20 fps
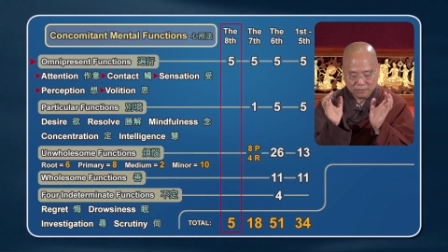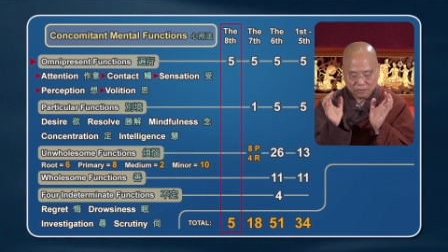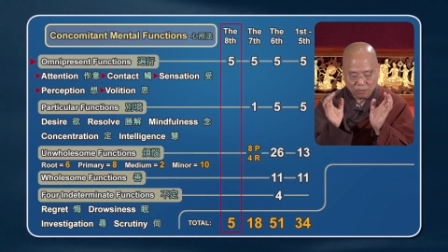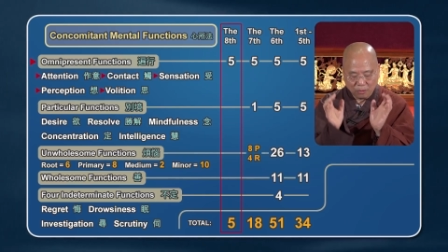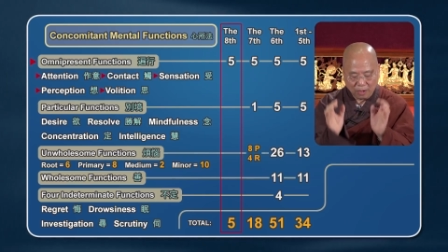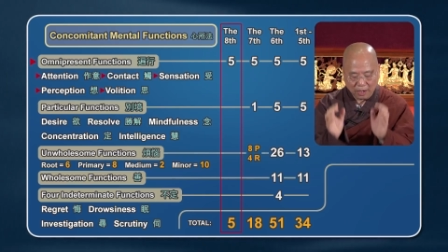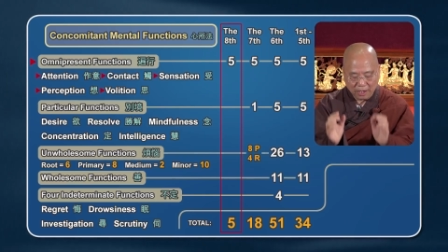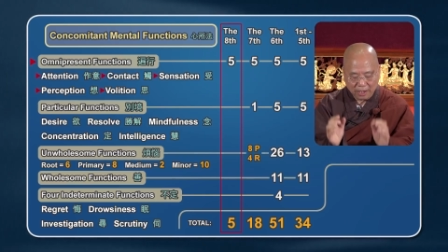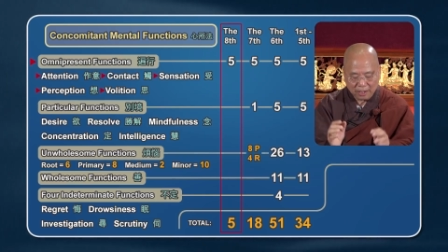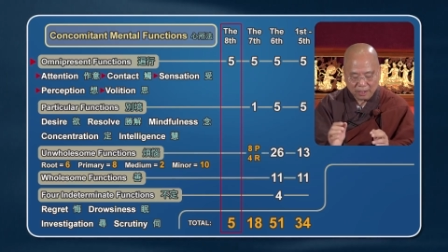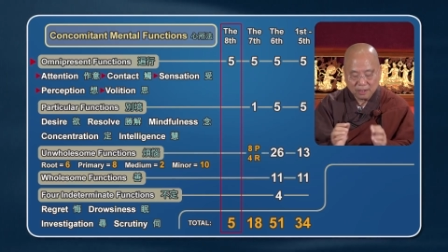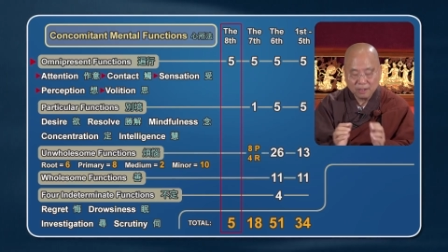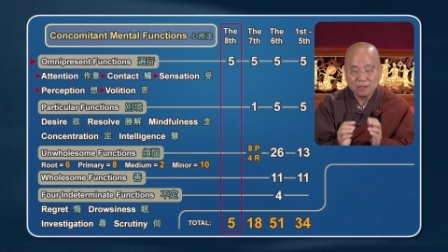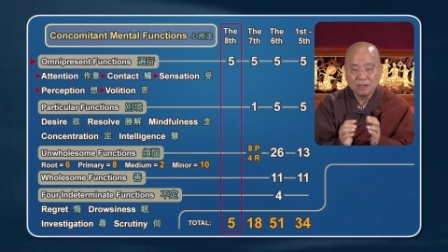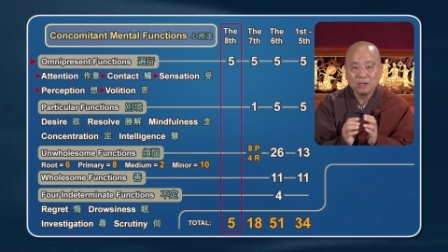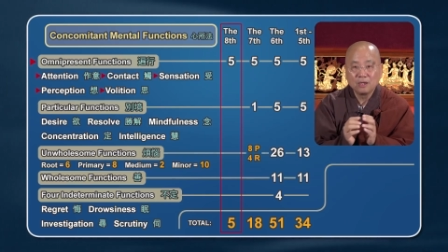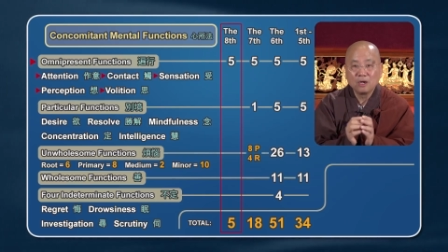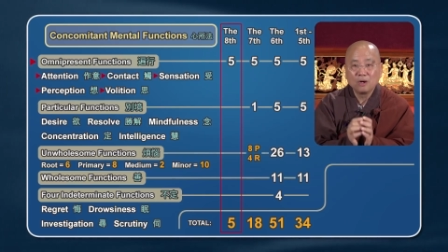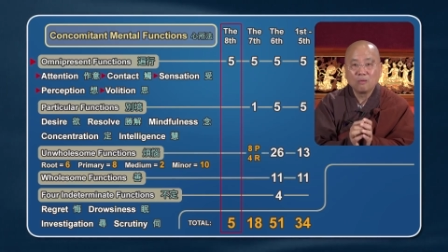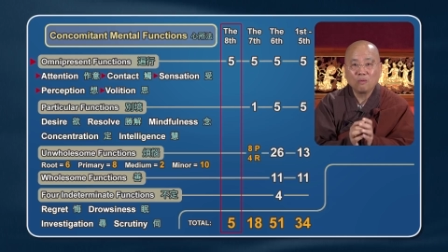Why?
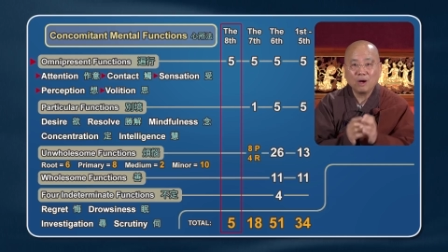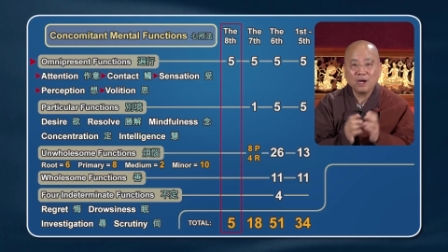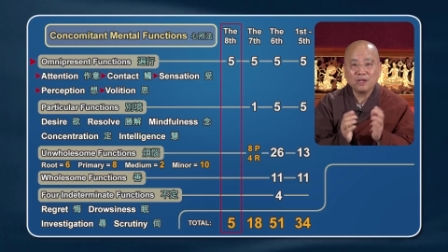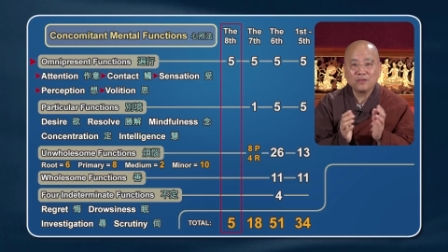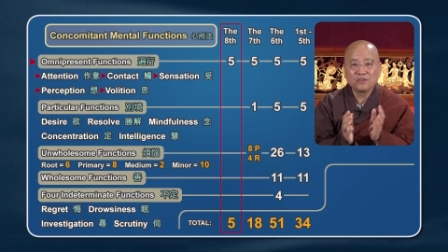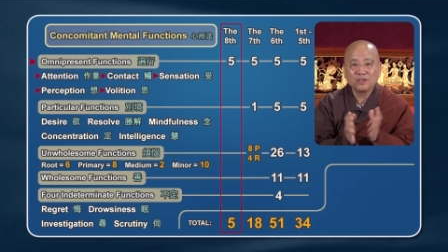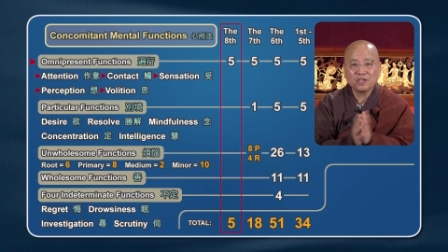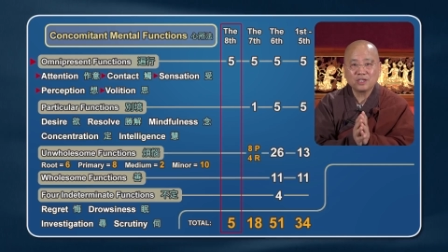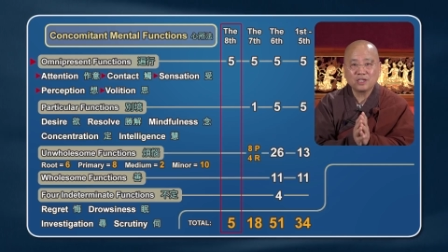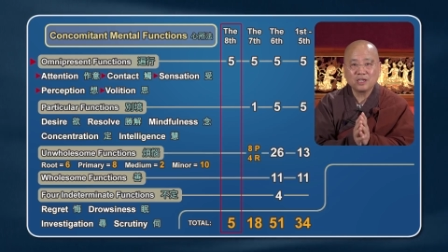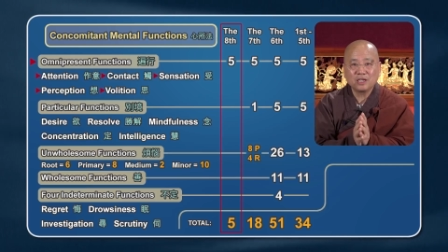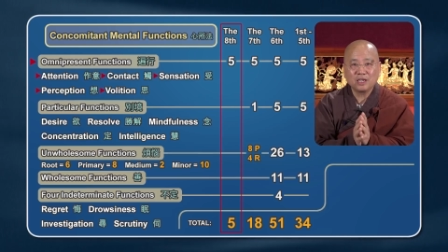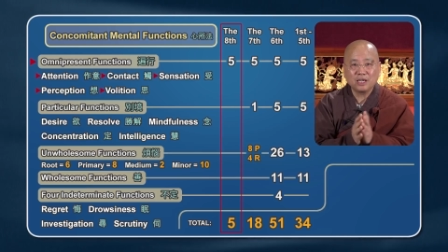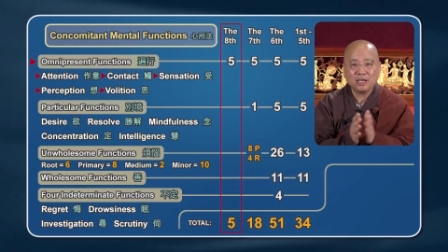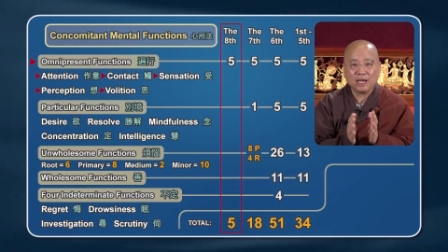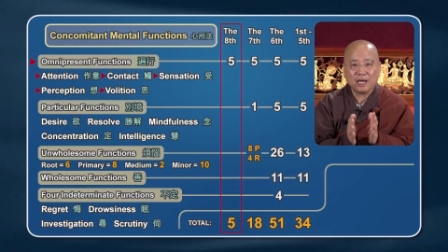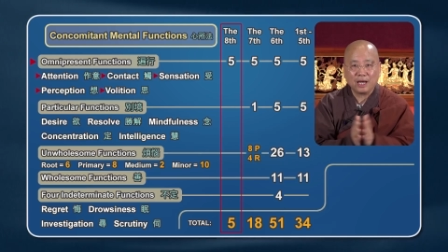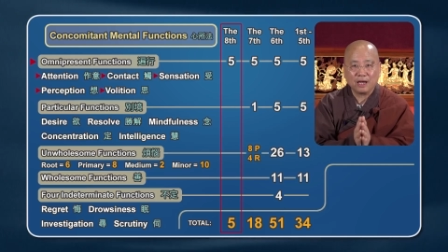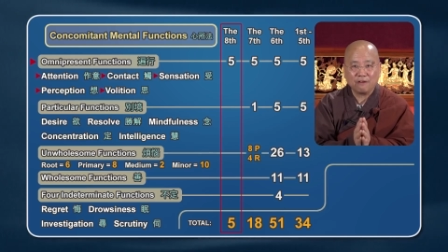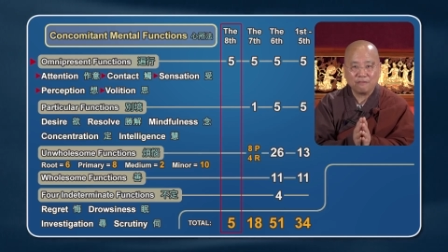Why doesn't
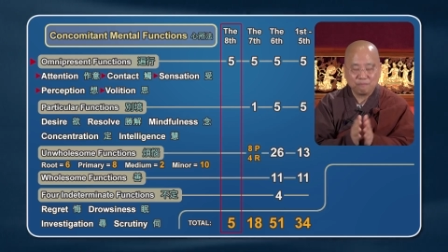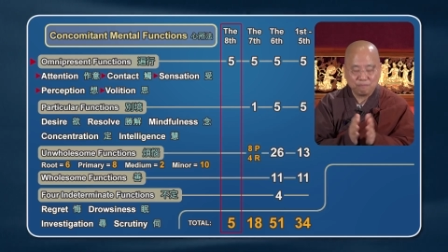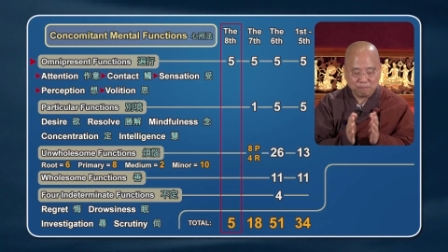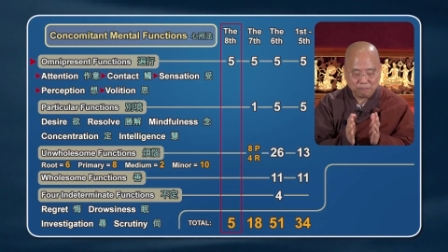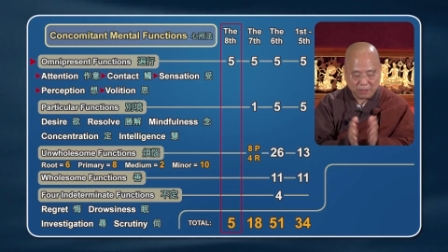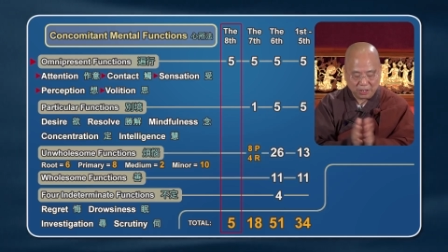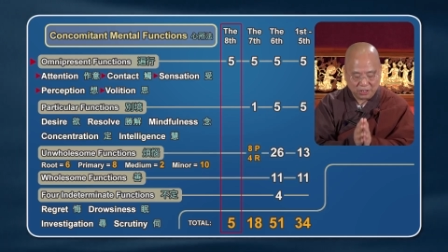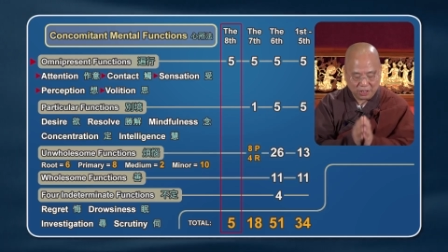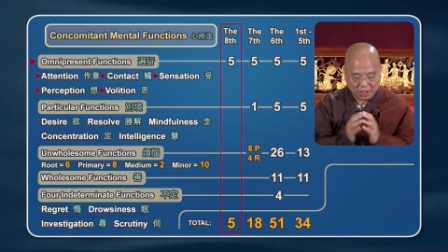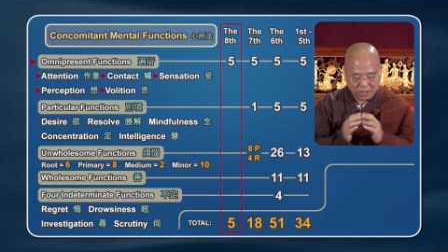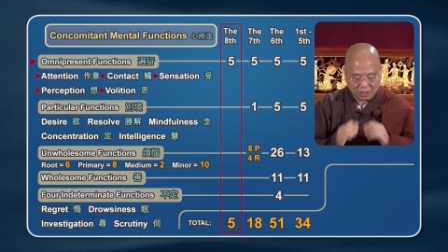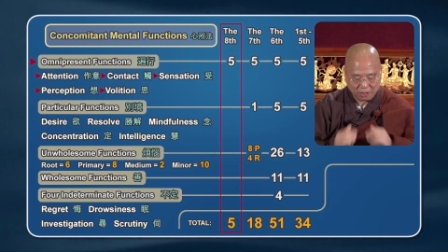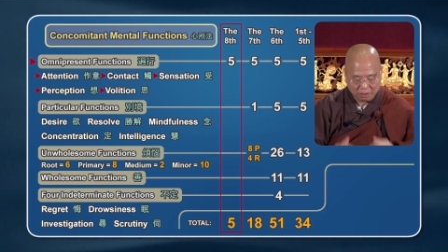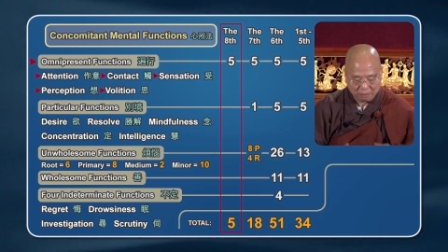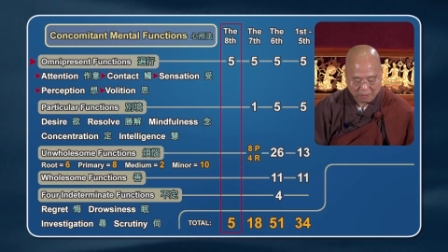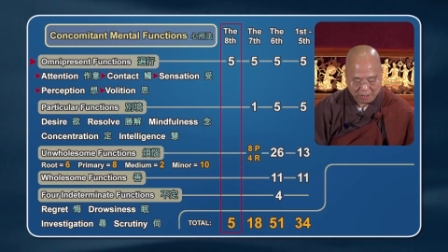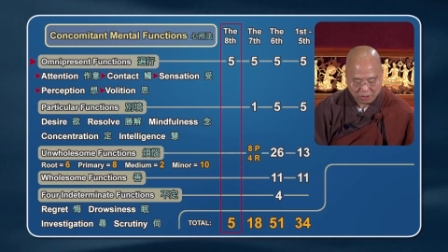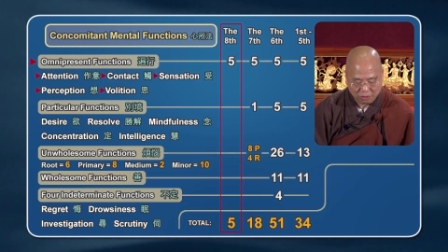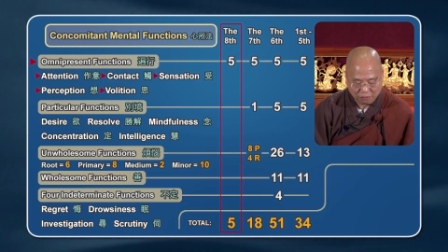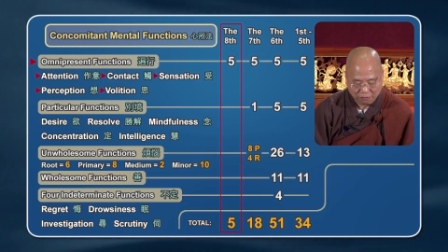it have
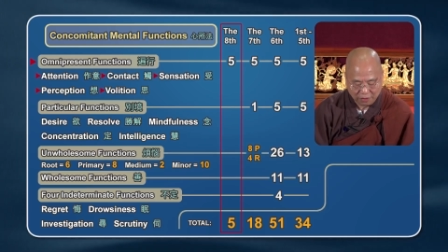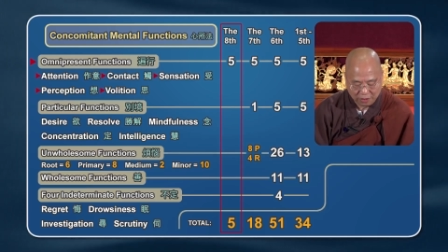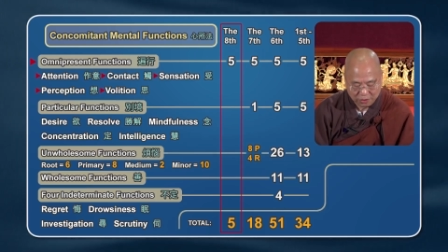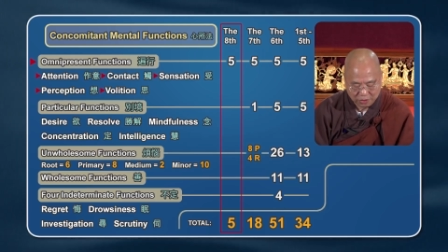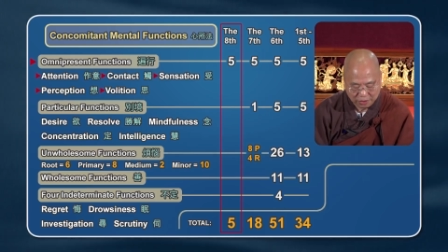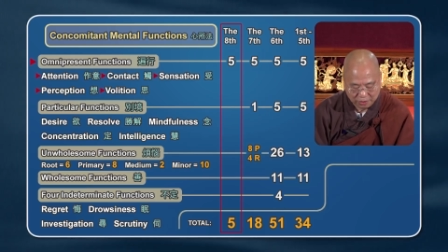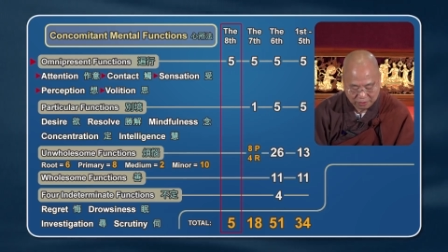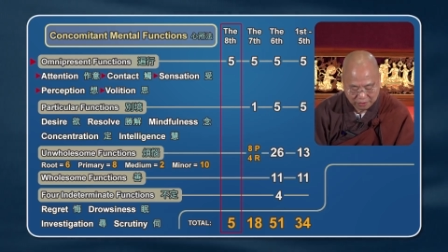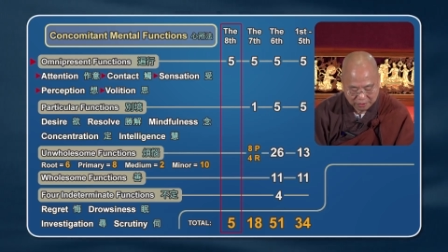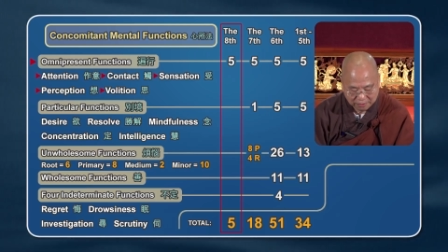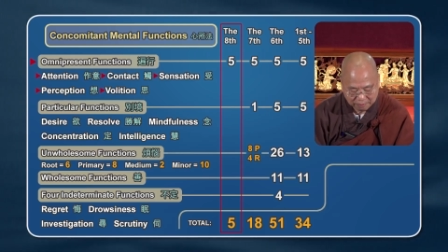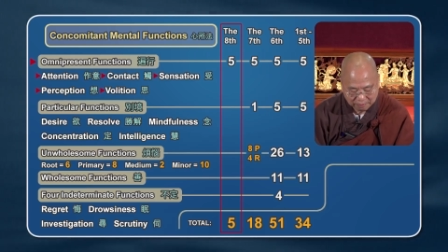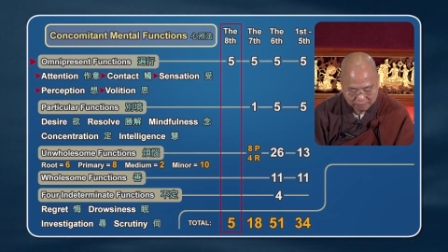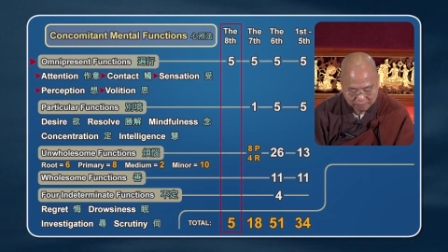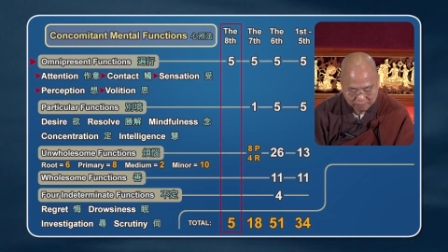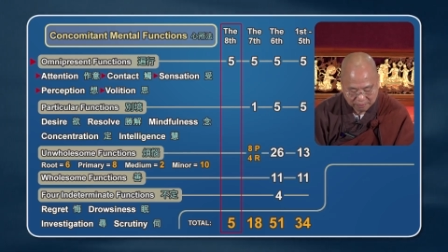particular mental functions?